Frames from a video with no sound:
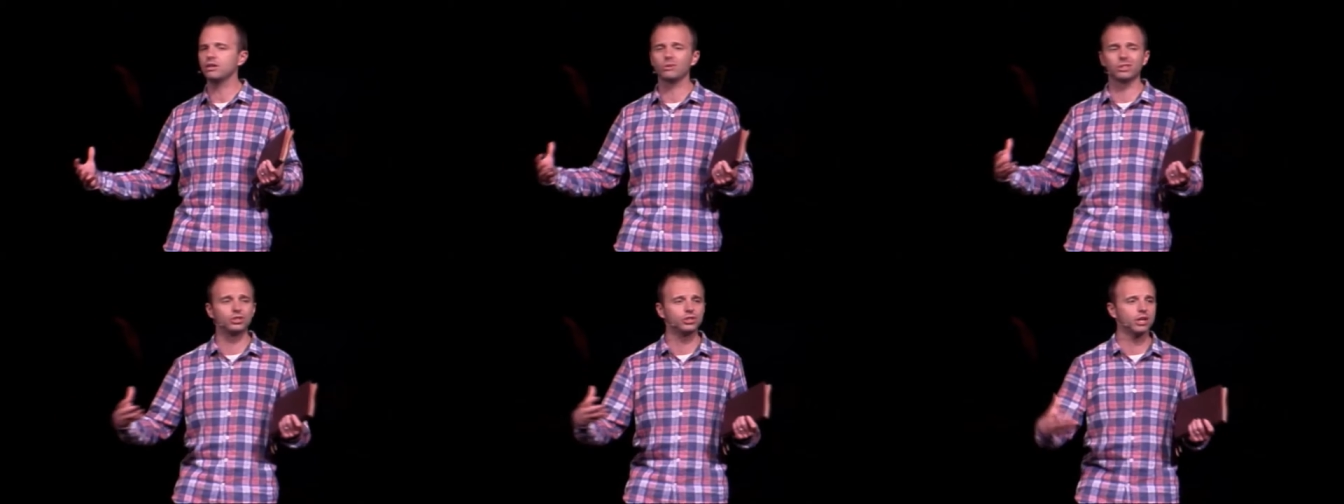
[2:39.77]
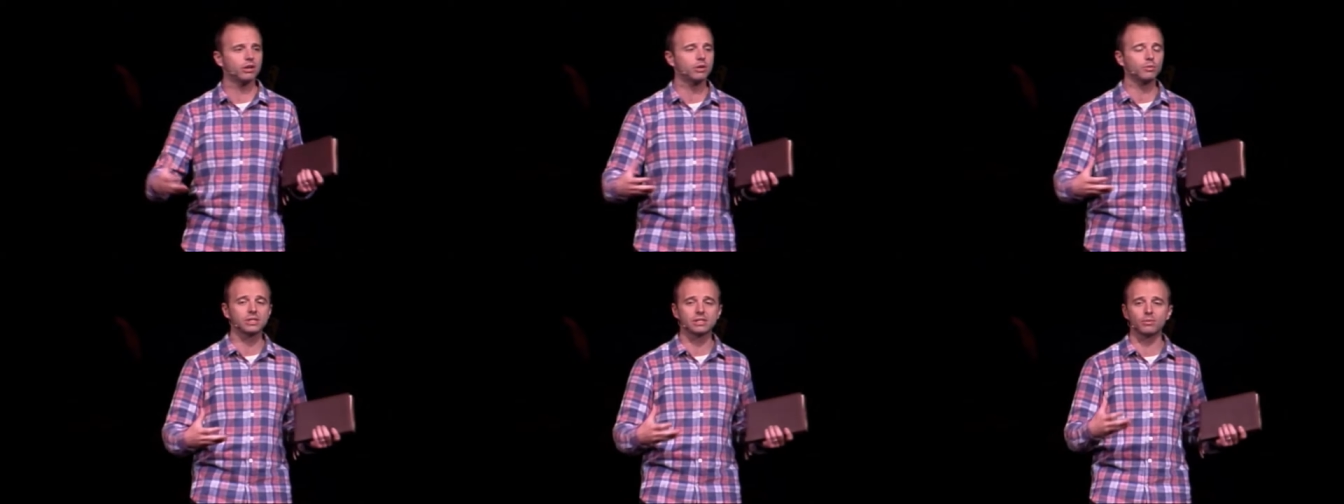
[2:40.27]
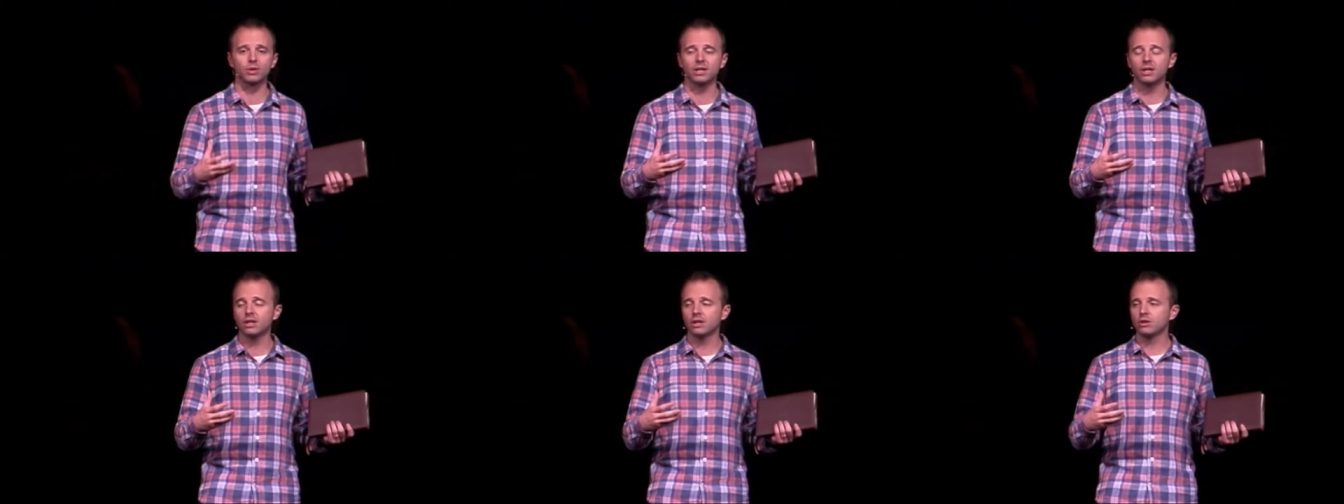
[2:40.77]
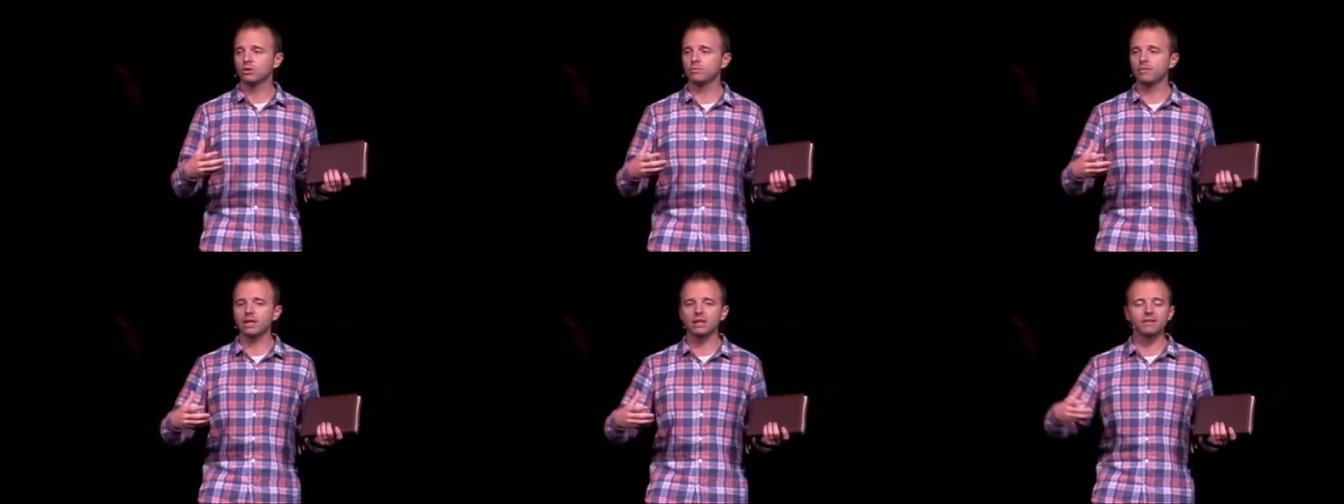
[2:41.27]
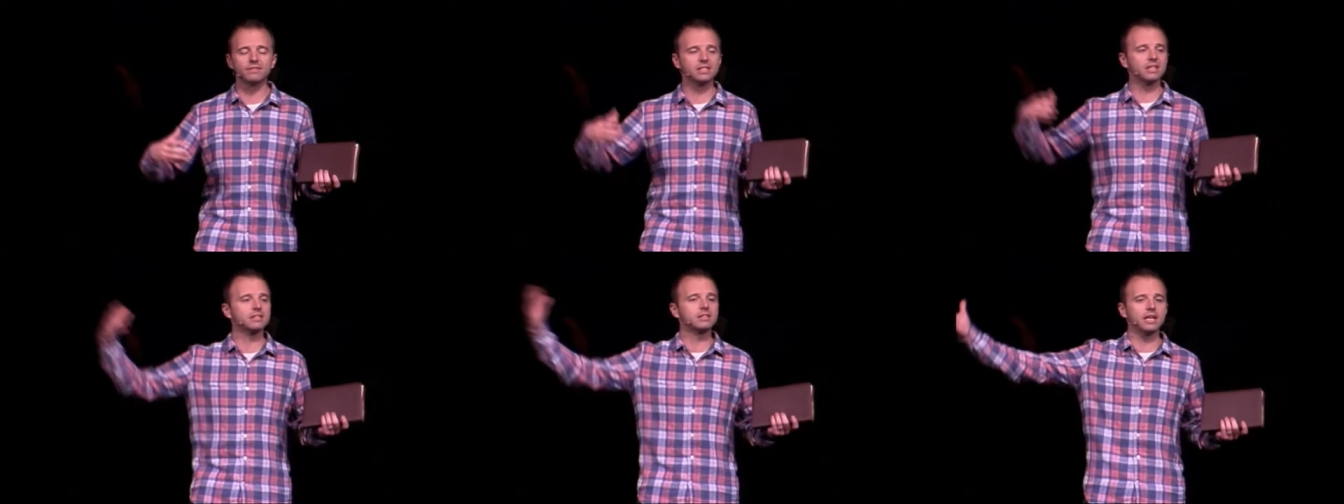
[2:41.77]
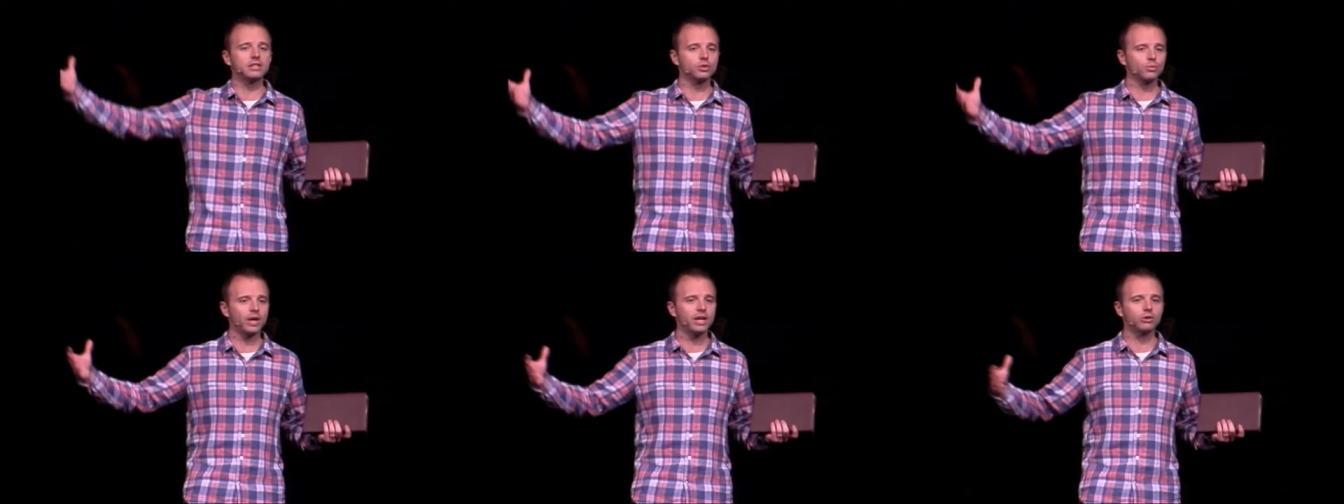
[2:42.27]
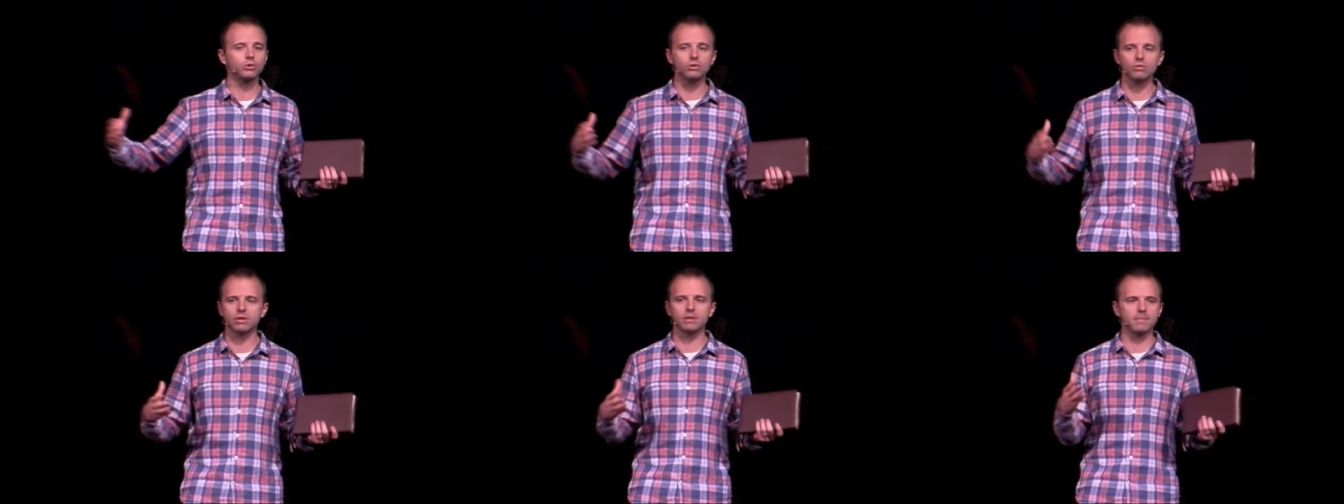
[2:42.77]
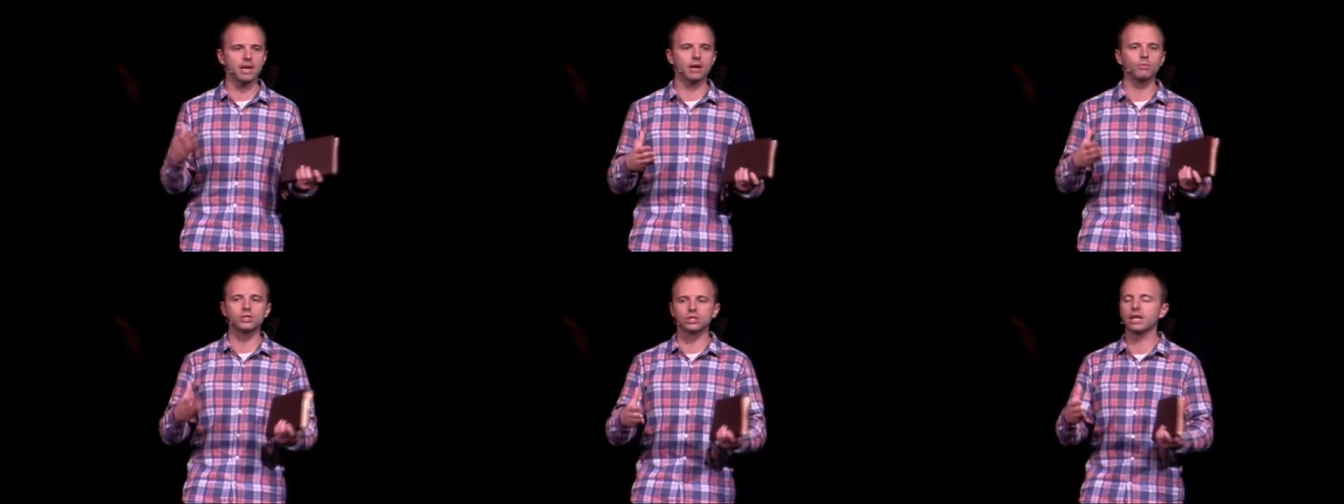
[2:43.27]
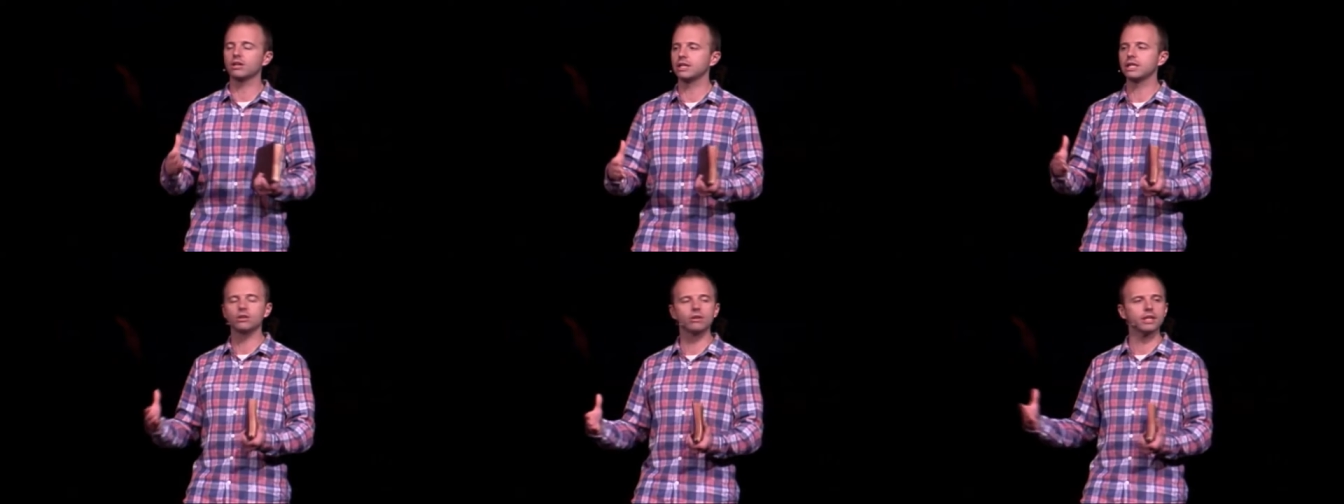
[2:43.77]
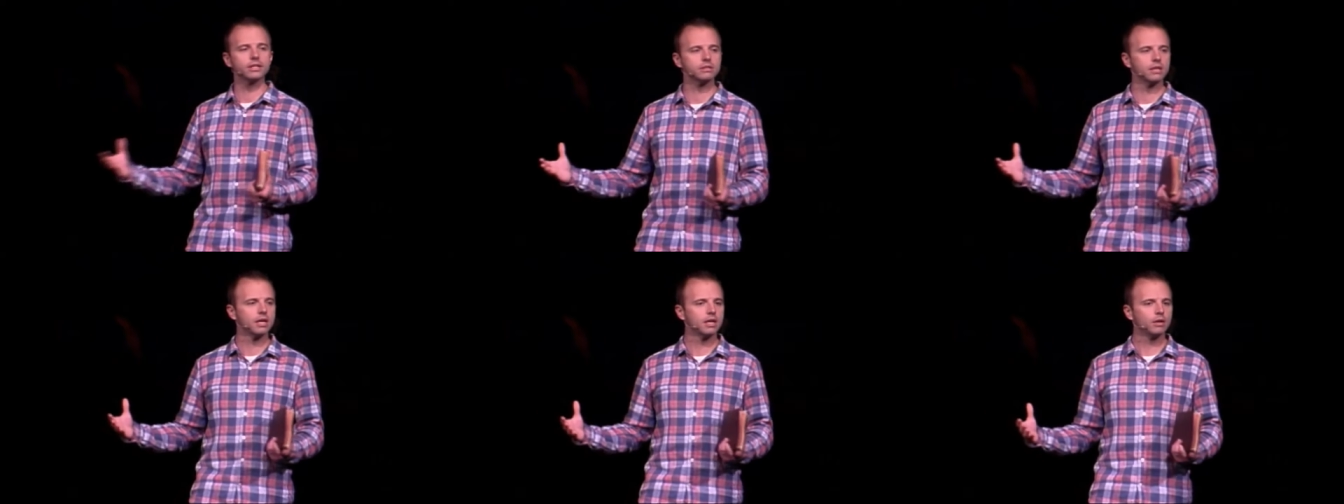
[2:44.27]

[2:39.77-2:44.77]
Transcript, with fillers: You can share it with someone who may live six states away who you think, man, I wish they could hear this.